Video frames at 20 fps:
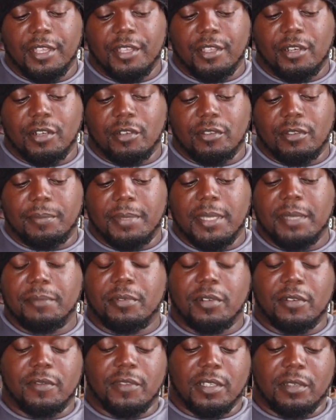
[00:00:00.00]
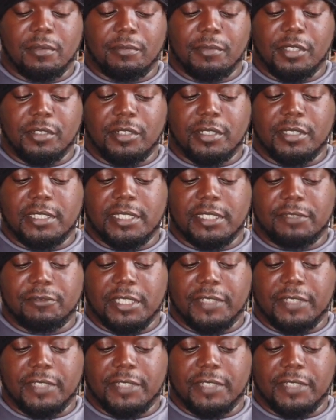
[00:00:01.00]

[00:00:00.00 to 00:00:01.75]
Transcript: the people of the community,